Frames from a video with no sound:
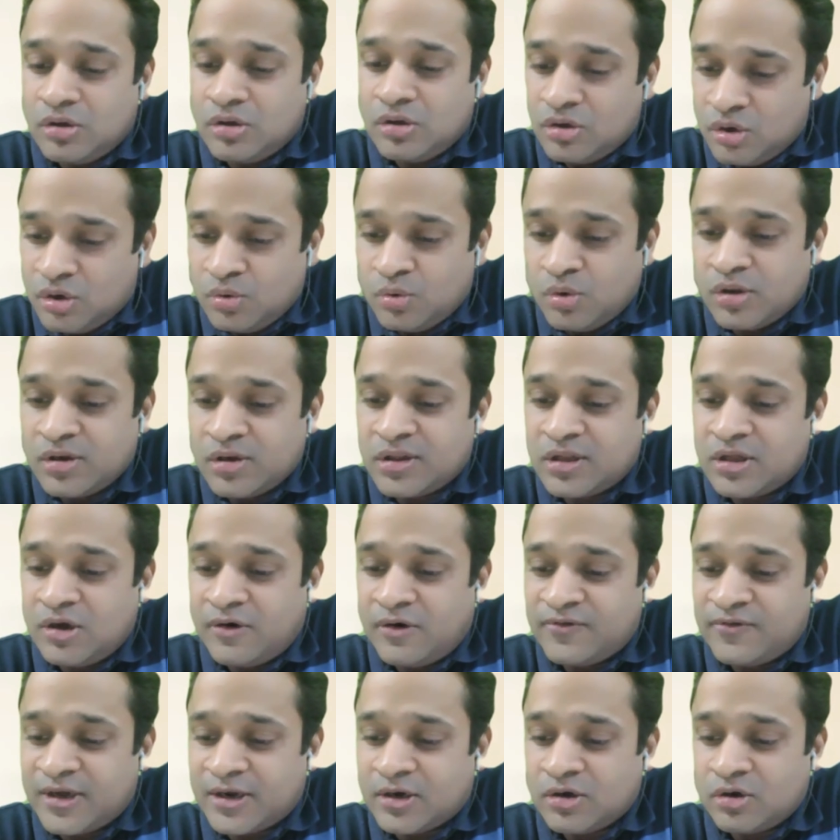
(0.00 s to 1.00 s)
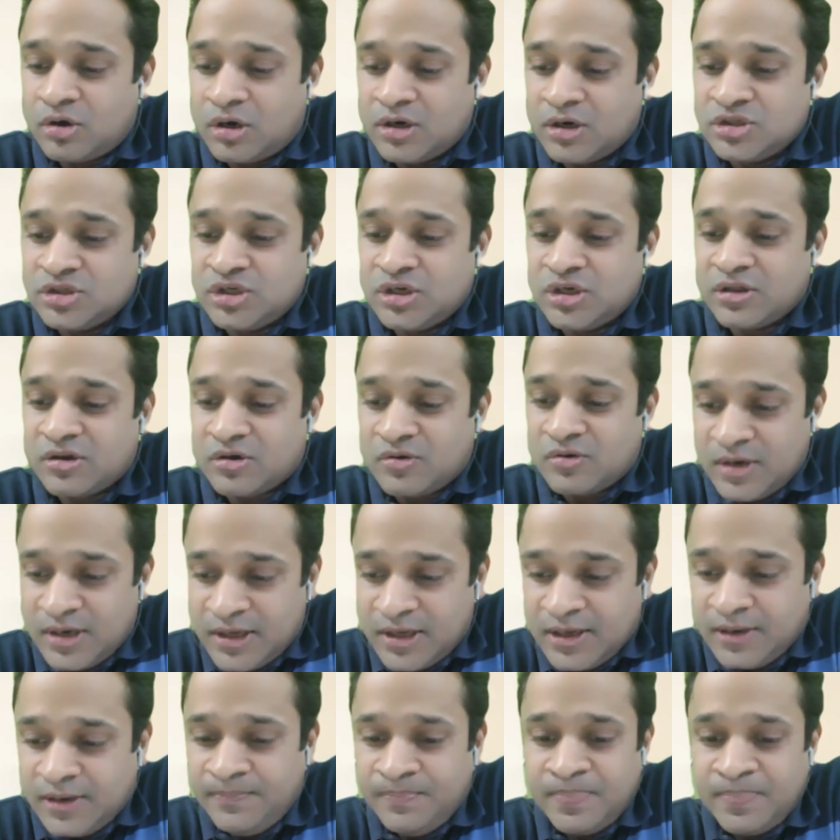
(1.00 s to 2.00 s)
University of Technology,
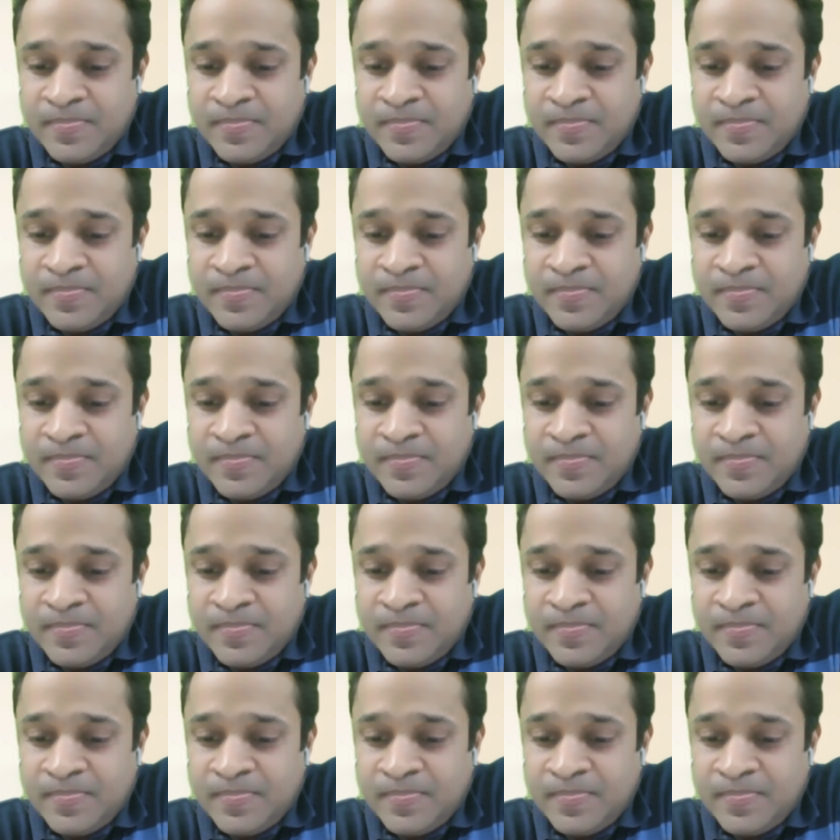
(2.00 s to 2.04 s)
Australia.